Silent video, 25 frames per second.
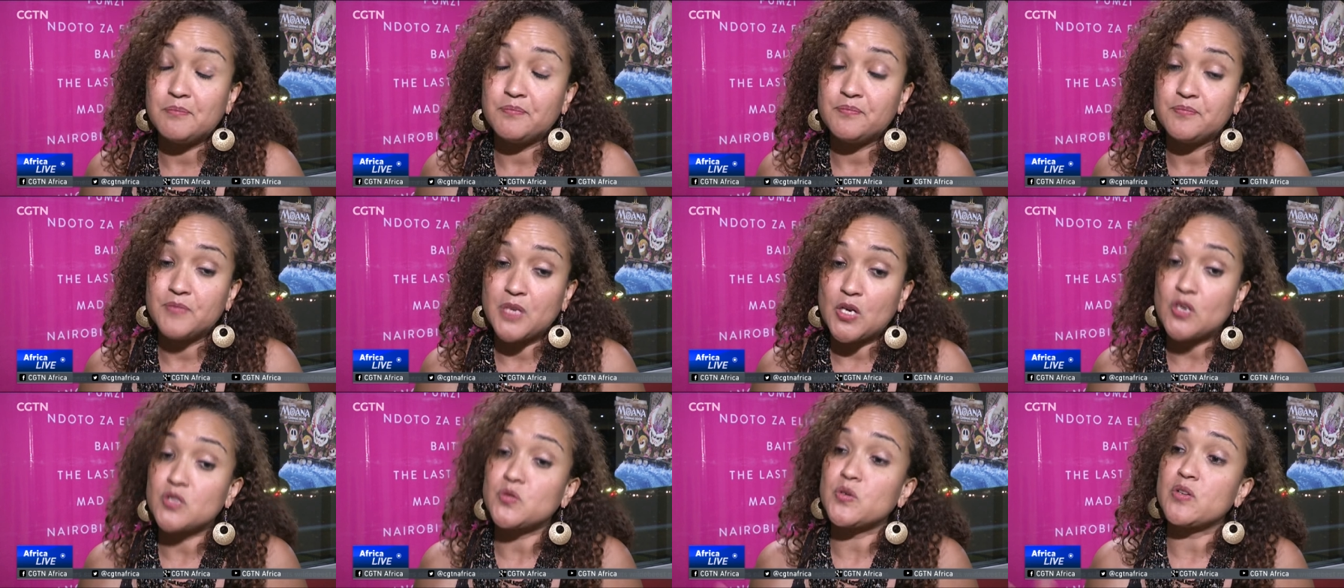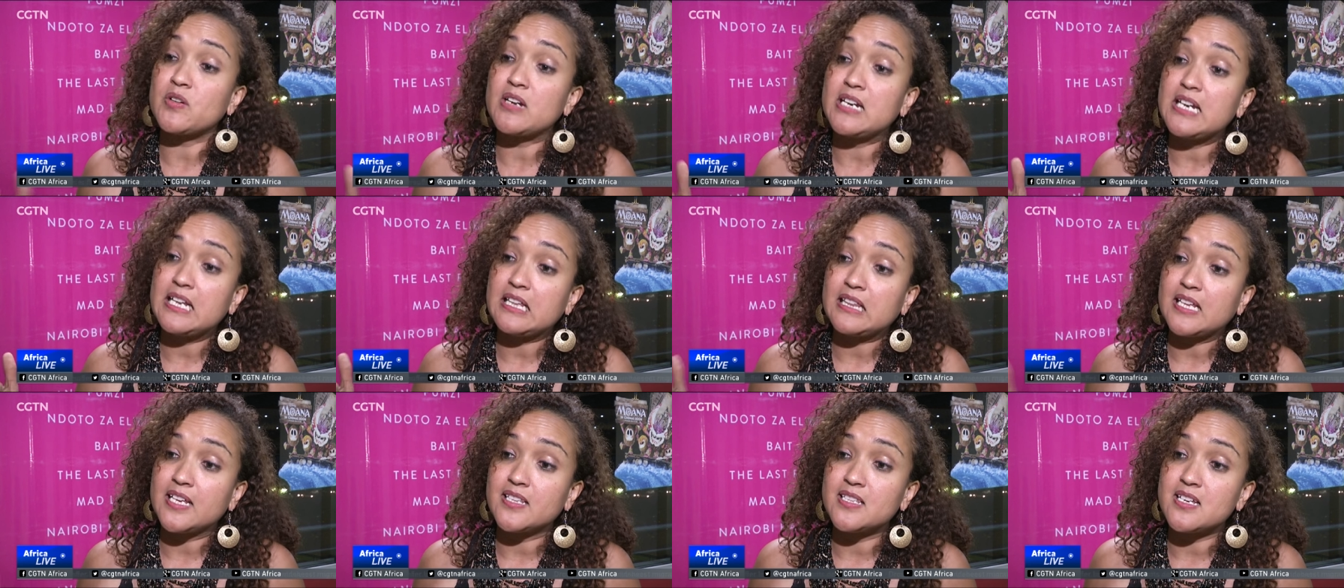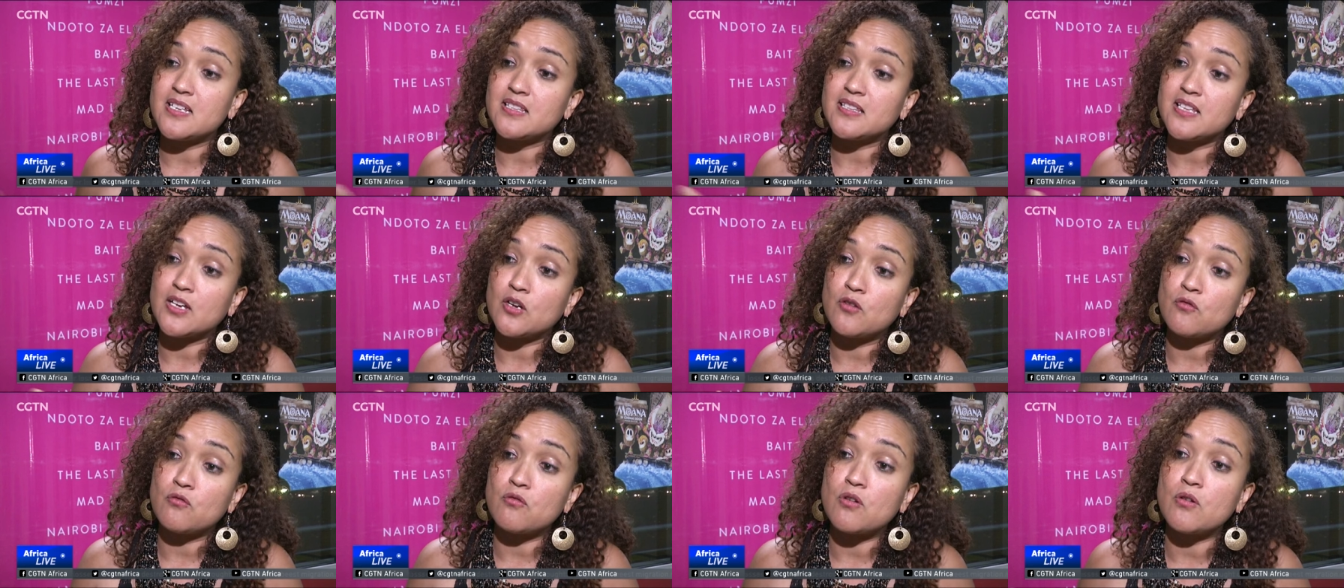Because we really think that
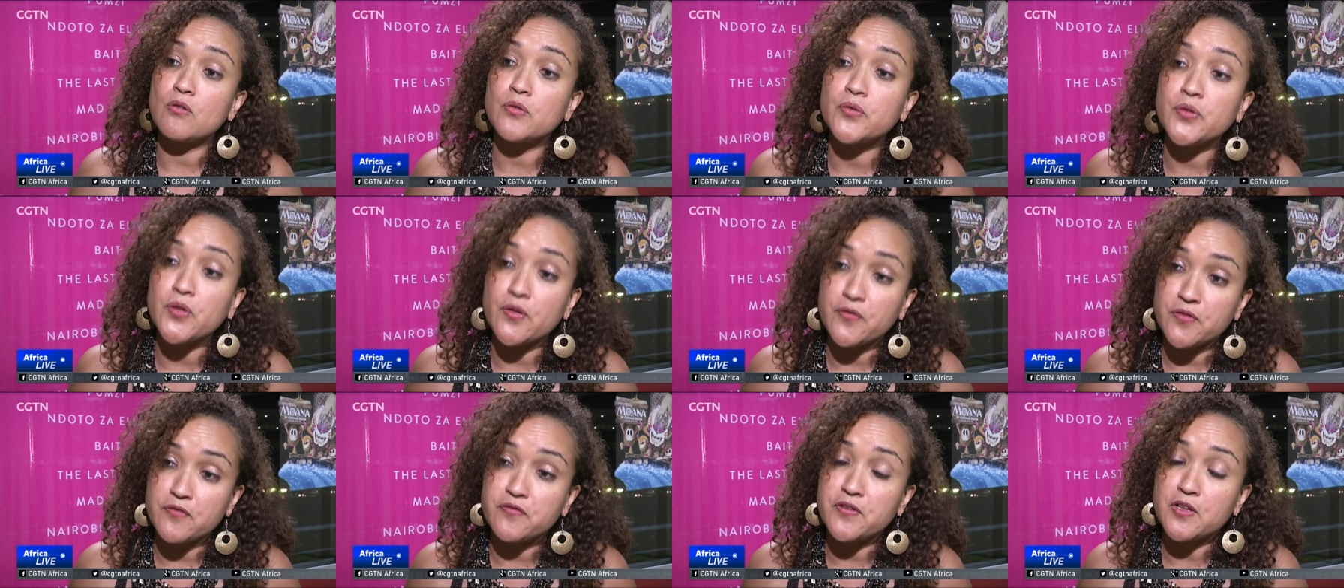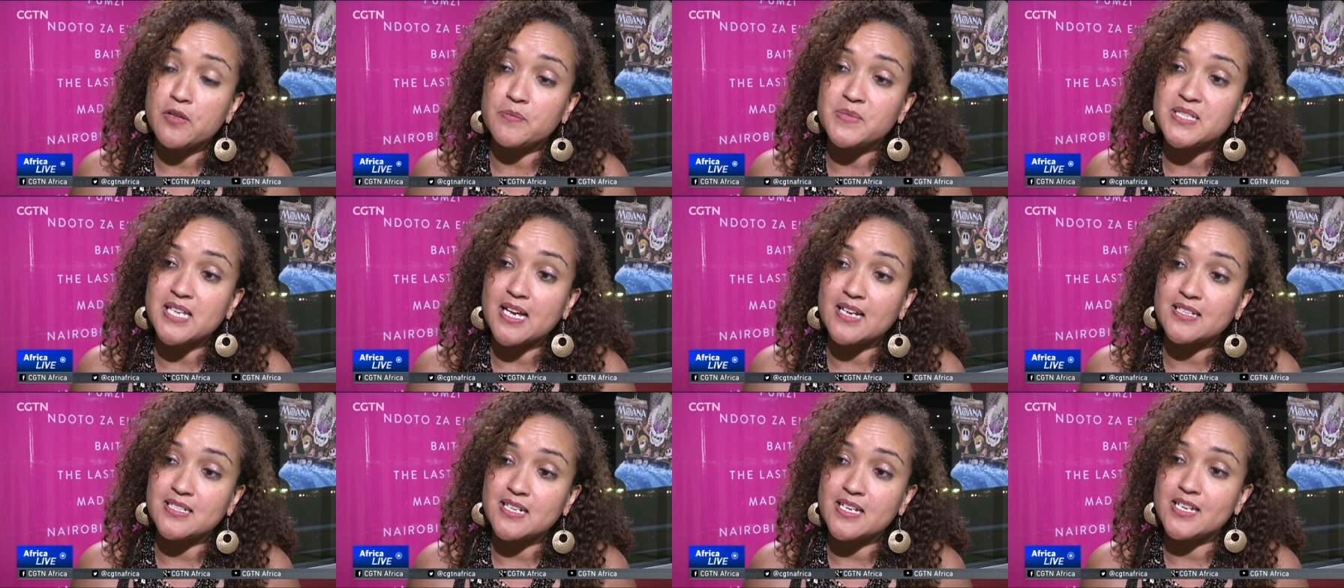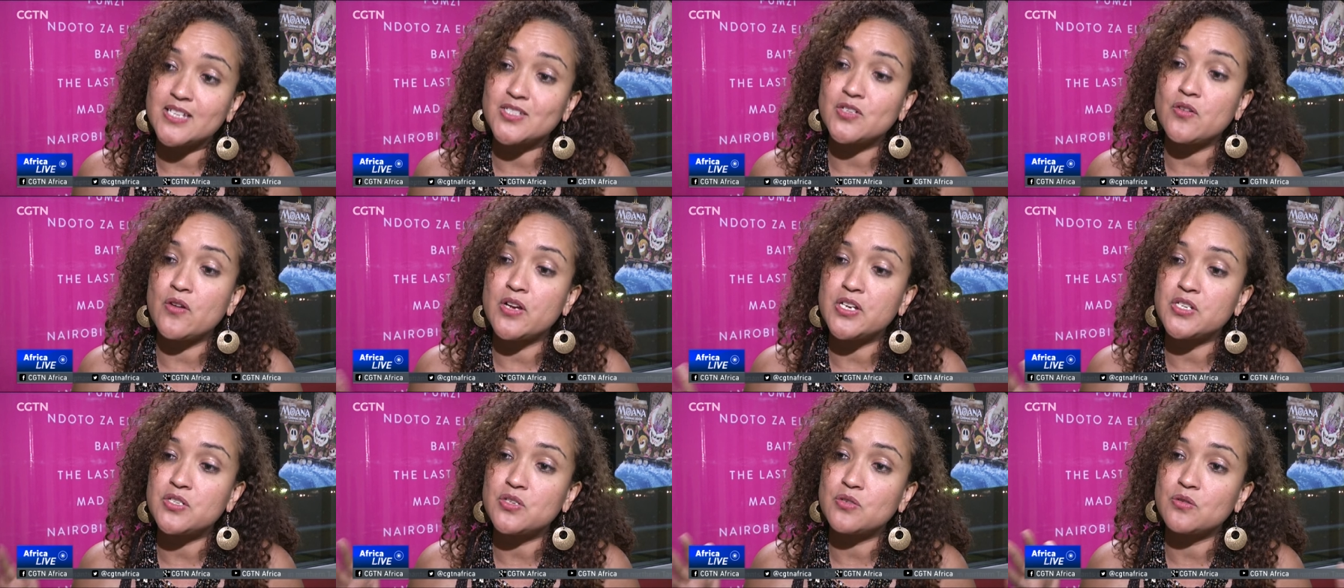the growth of the film sector is
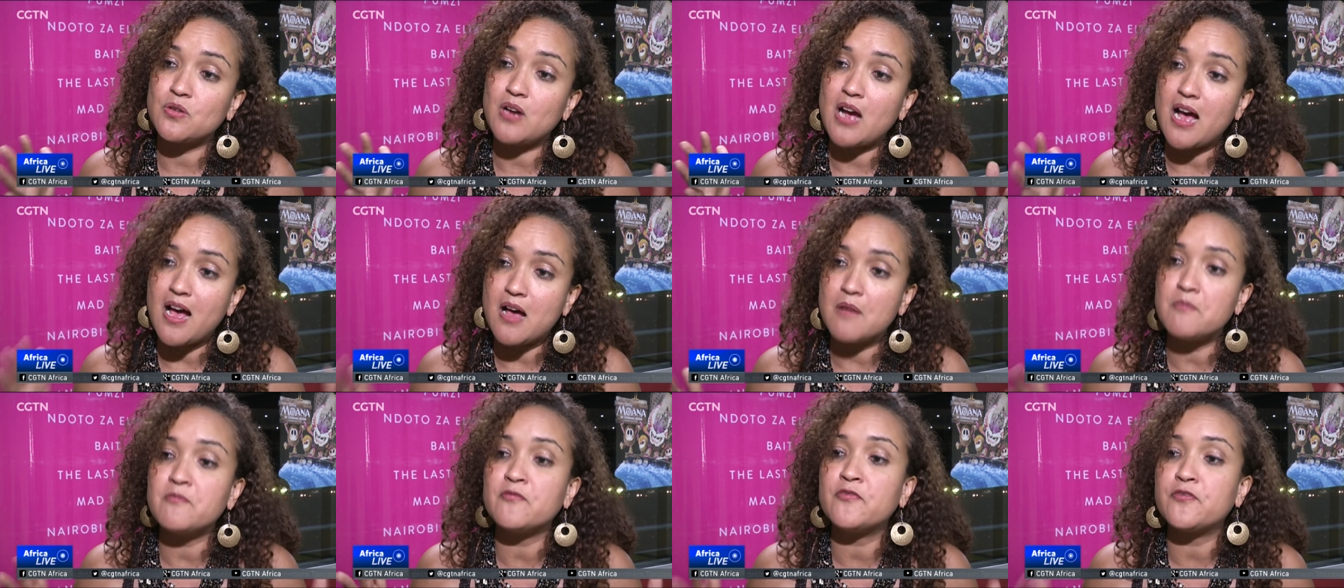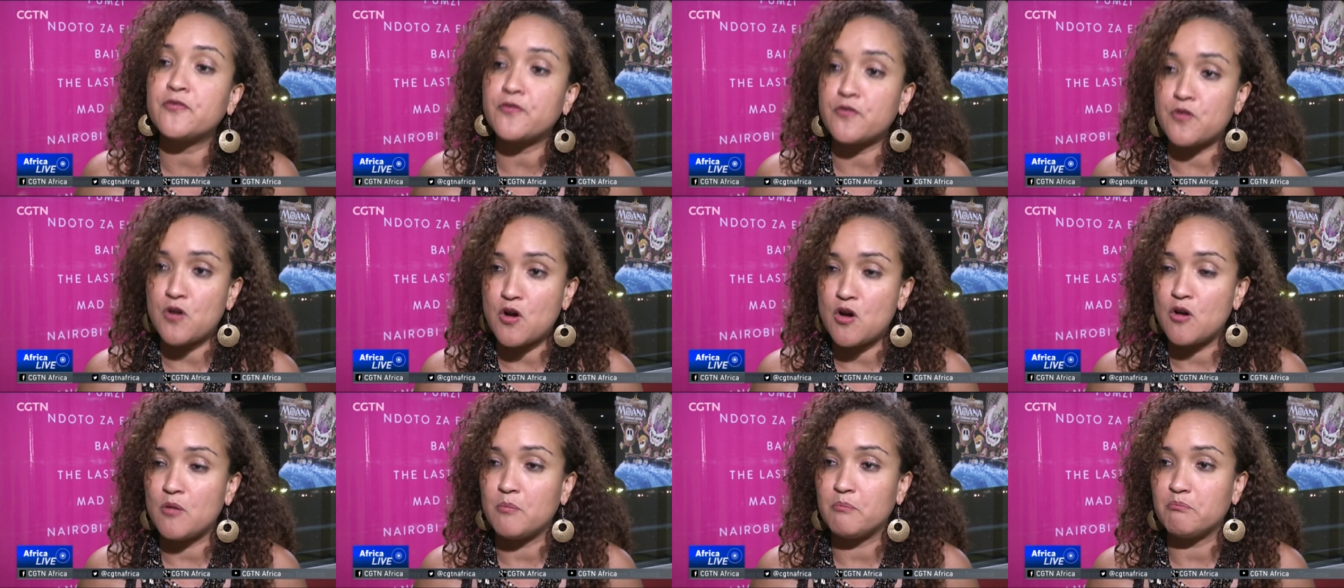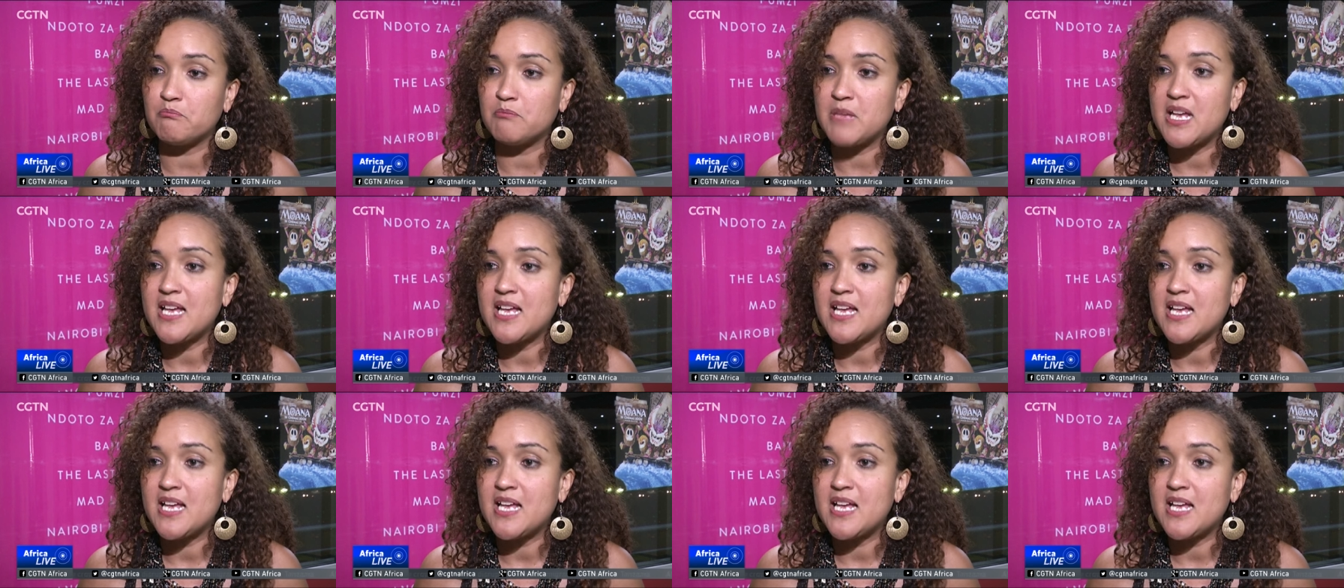going to come from